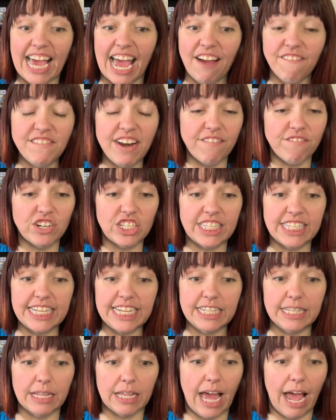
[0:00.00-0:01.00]
I've never
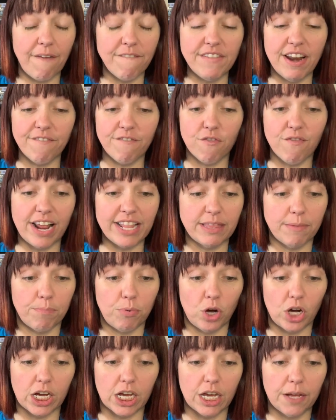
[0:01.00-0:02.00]
seen, I've never read the book.